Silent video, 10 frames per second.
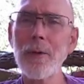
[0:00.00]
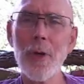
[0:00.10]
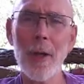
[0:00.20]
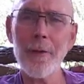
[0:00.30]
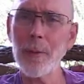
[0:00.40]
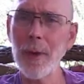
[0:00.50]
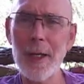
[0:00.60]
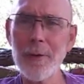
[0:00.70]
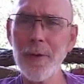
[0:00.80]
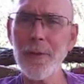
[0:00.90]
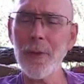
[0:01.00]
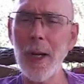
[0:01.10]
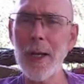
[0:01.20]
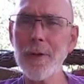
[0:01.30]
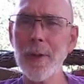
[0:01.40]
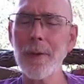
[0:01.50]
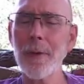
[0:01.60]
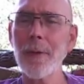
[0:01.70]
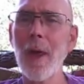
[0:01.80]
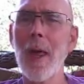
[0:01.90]
just religious
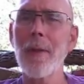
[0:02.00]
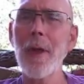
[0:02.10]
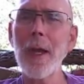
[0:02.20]
traditions,